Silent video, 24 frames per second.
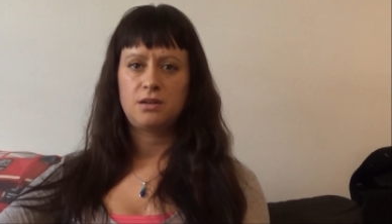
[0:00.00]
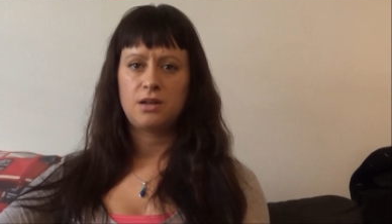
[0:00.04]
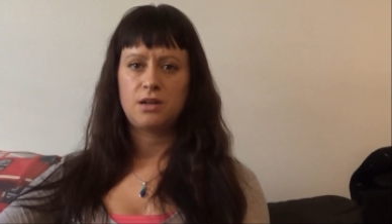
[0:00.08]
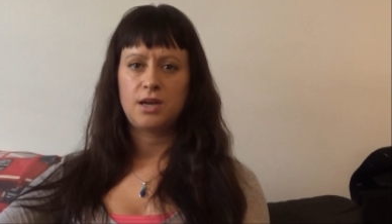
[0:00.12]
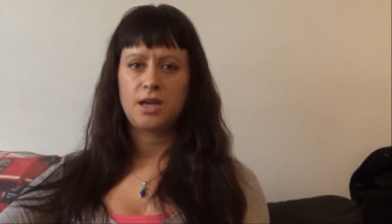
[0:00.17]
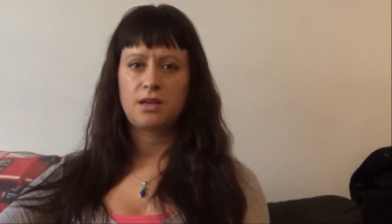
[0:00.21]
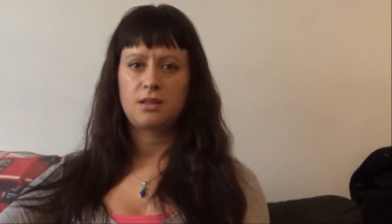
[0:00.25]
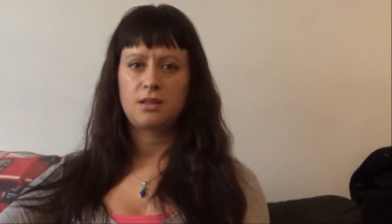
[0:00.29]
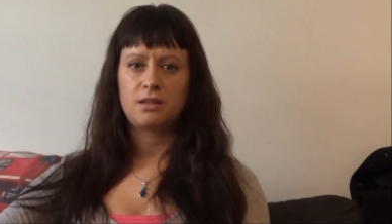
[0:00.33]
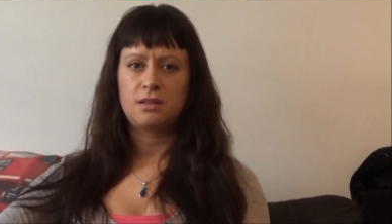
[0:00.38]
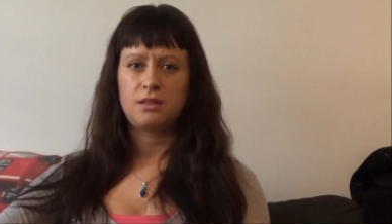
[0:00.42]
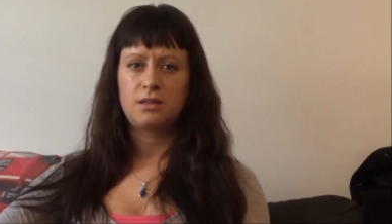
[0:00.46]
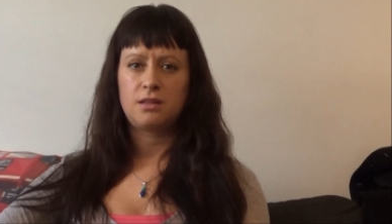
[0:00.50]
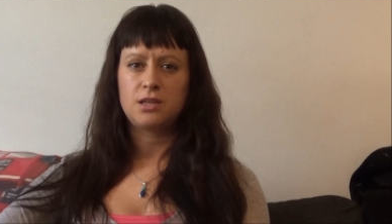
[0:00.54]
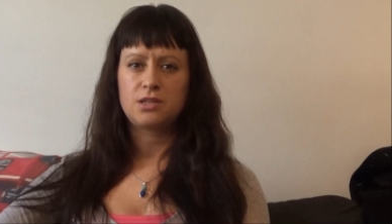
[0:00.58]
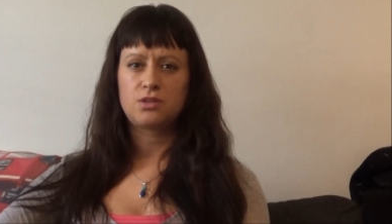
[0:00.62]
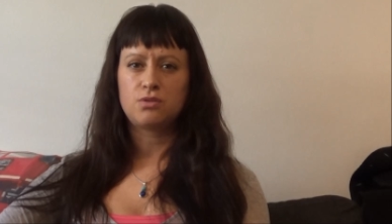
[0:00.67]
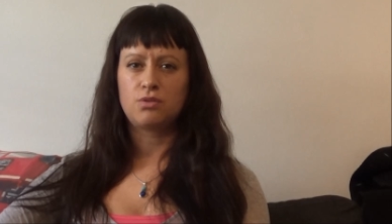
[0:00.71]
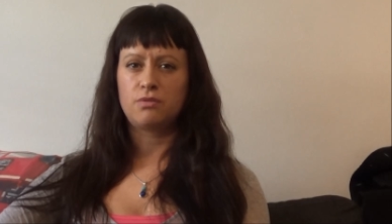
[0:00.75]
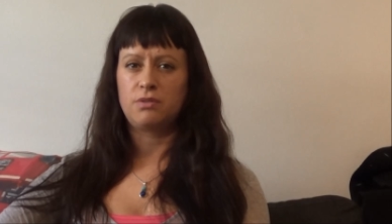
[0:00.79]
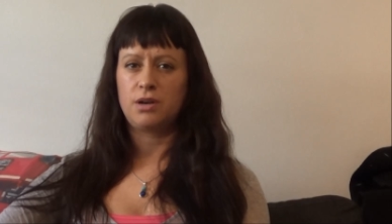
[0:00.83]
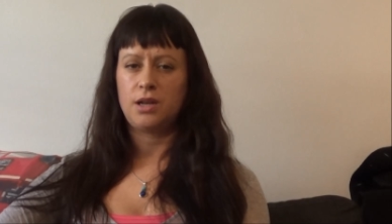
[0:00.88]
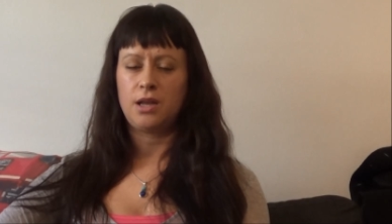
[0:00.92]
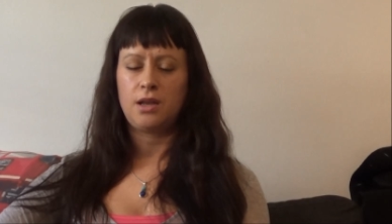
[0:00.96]
Like, there's
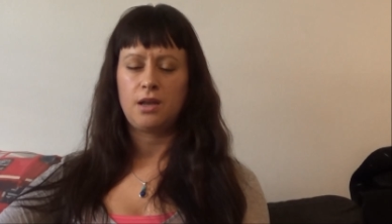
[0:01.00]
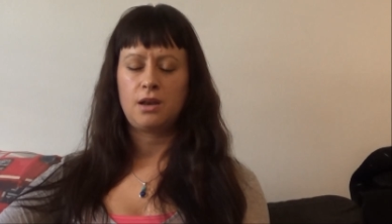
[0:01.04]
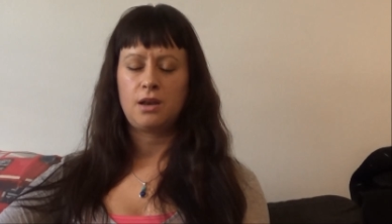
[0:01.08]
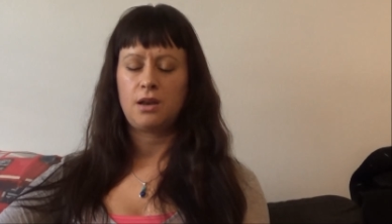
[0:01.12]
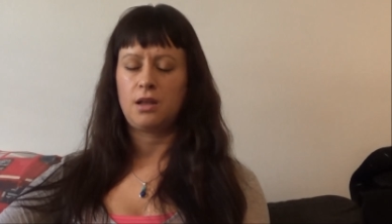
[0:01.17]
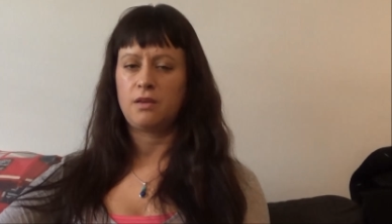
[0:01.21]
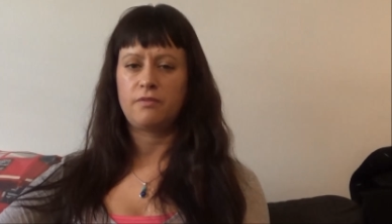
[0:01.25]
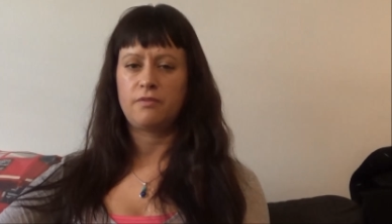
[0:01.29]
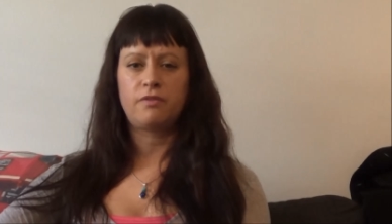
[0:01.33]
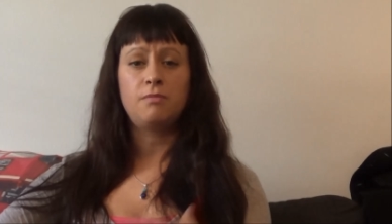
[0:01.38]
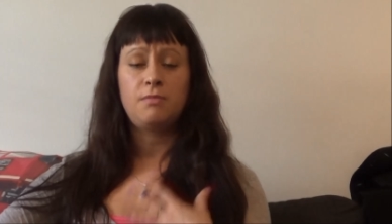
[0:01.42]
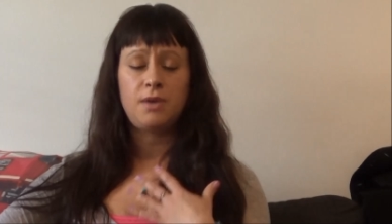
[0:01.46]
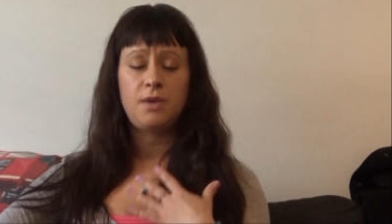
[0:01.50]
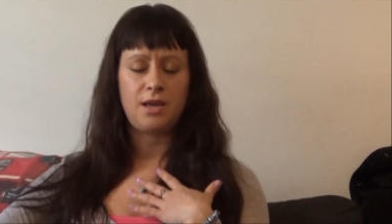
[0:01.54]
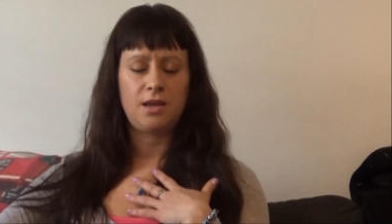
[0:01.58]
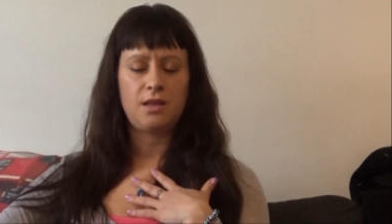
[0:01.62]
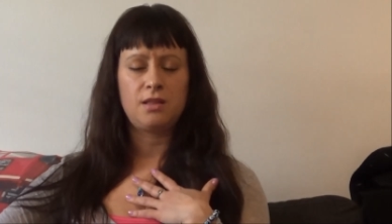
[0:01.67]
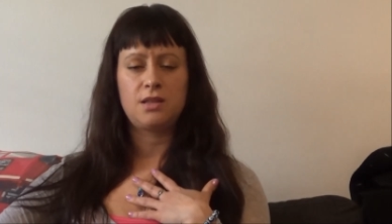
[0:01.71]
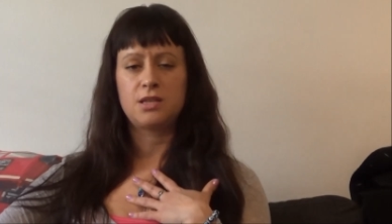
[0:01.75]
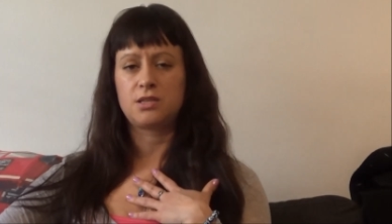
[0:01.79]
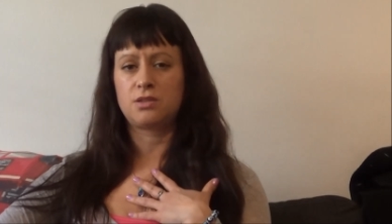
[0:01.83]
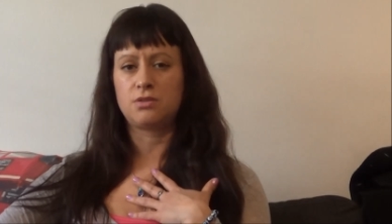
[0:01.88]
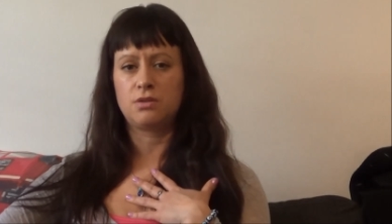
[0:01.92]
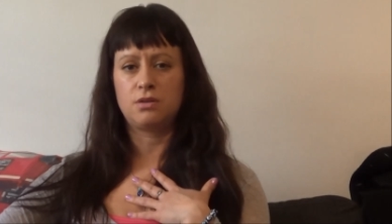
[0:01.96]
not really any, for me,
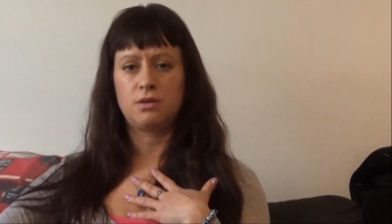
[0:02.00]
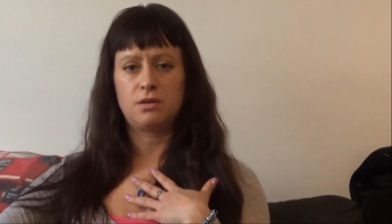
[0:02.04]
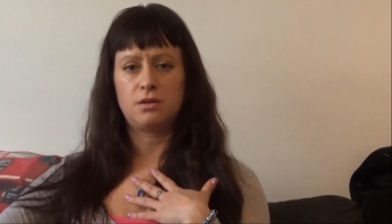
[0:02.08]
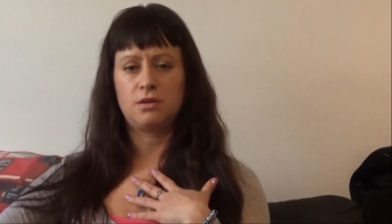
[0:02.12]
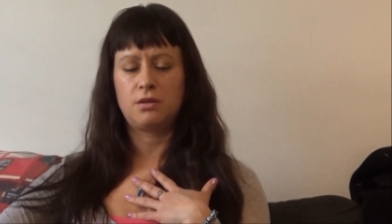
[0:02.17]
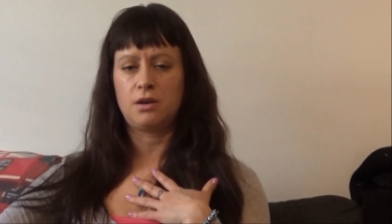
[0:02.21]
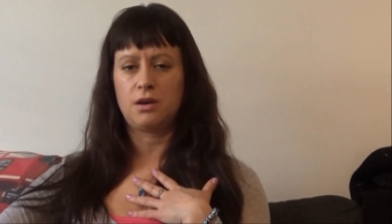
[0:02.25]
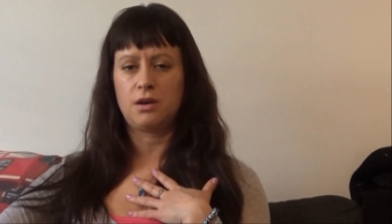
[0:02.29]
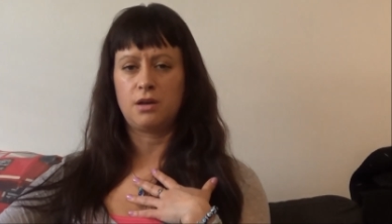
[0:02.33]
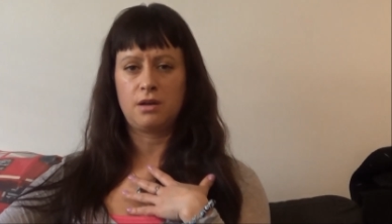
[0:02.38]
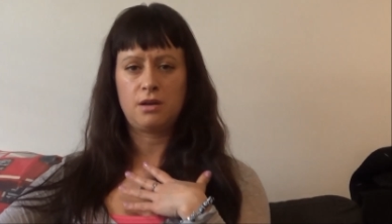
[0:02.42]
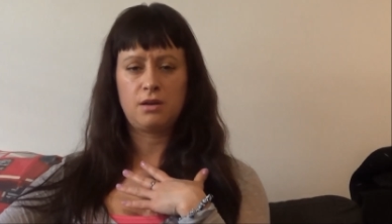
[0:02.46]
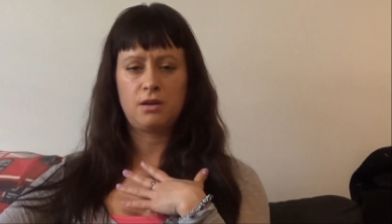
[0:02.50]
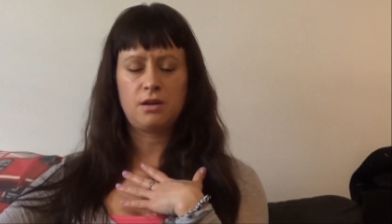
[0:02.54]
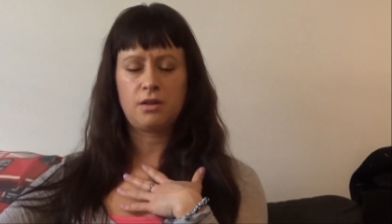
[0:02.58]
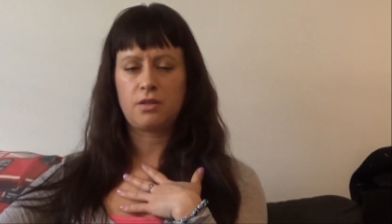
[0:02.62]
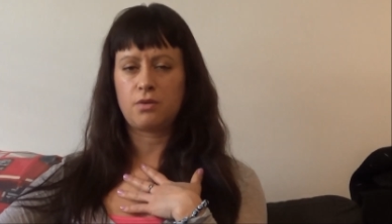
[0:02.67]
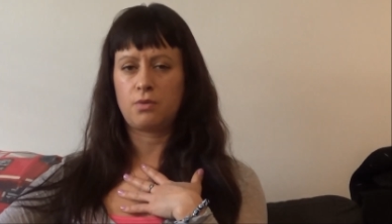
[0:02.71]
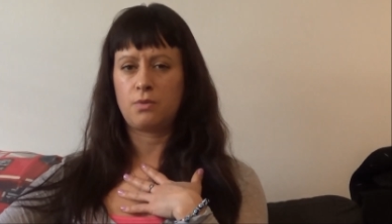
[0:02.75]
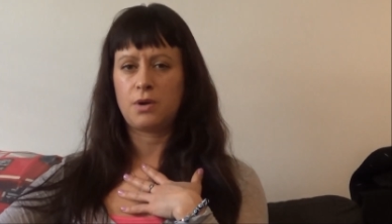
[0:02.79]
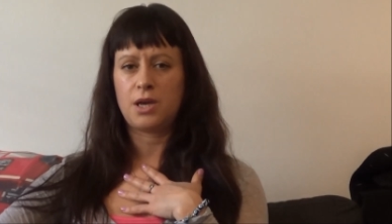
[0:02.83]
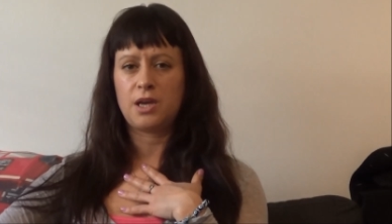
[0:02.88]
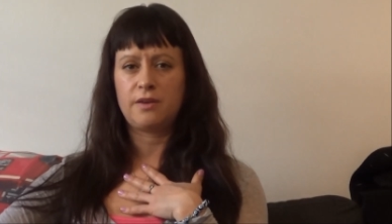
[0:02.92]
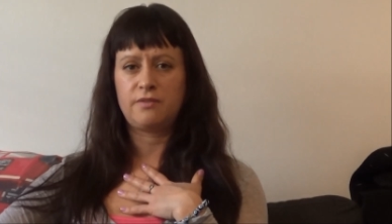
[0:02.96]
there's not
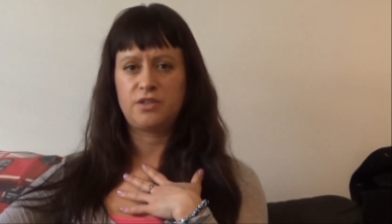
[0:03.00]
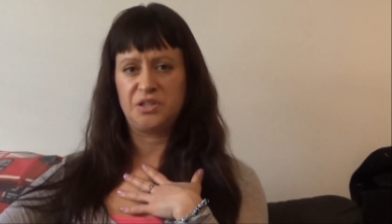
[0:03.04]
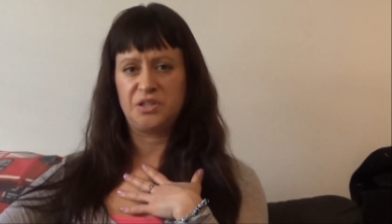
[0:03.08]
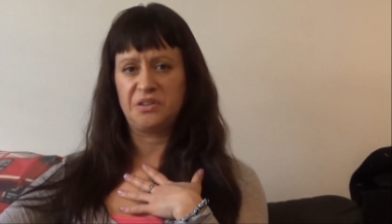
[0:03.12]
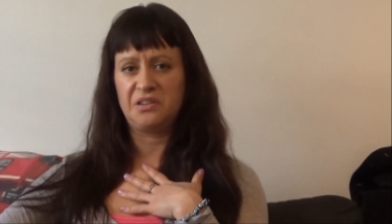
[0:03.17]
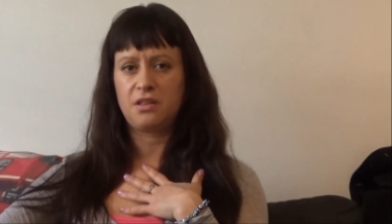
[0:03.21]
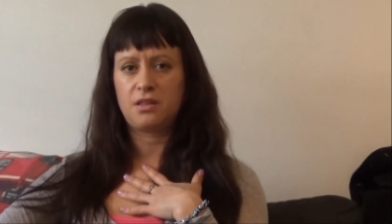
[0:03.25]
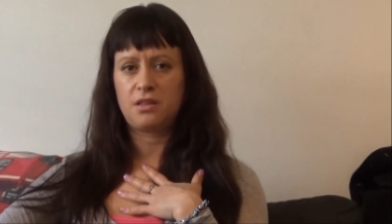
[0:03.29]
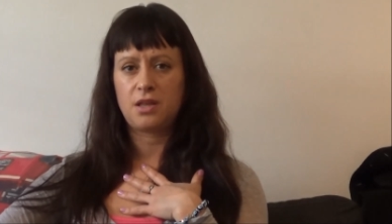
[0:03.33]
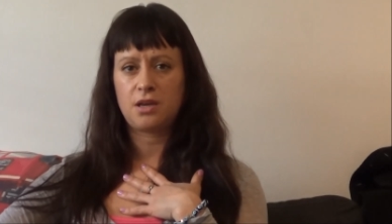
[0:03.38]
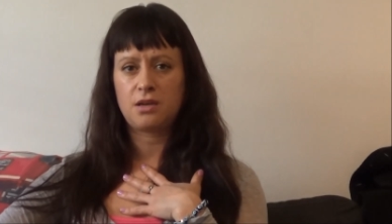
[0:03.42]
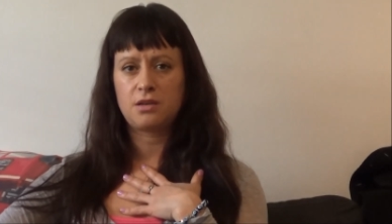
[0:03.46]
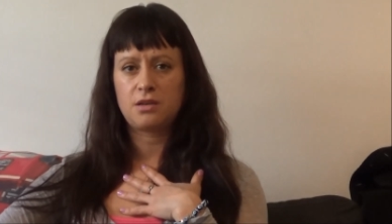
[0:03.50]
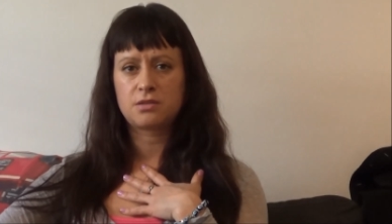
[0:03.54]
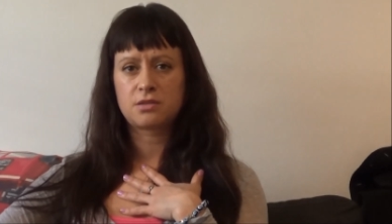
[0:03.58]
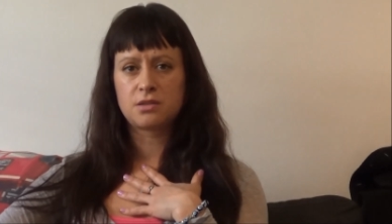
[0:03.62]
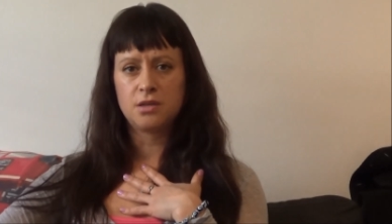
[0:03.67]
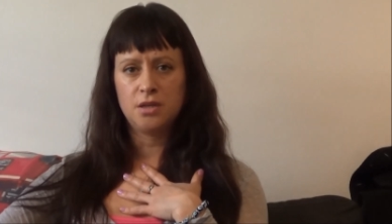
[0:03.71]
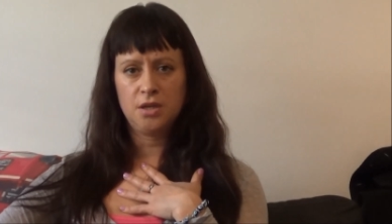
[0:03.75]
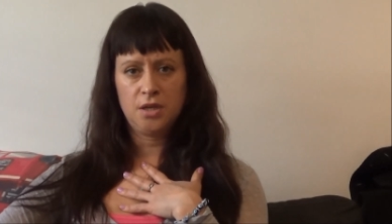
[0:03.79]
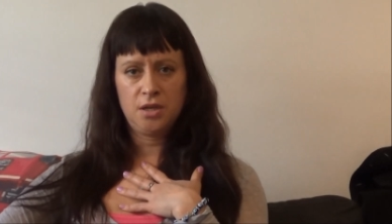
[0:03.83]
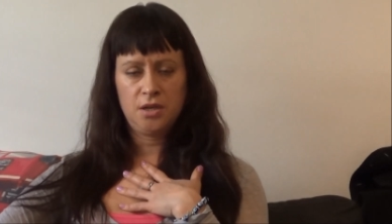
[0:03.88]
another way of doing things